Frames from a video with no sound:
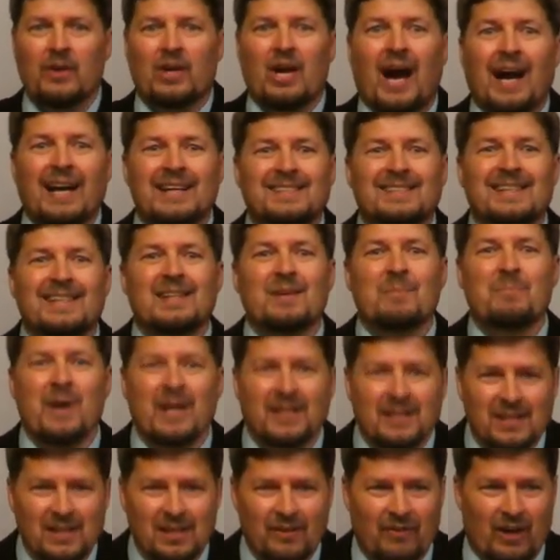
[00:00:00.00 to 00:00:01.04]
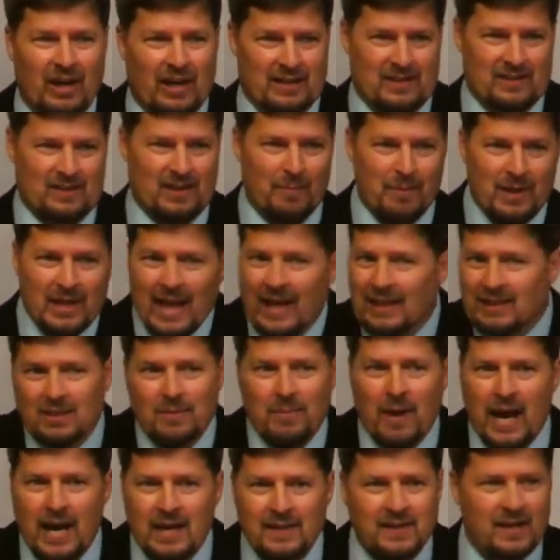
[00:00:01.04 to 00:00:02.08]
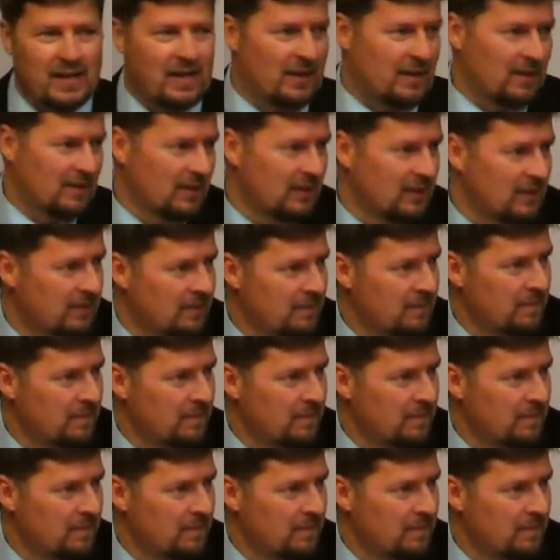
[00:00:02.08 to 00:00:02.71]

God is in the midst of us. I mean, that's amazing.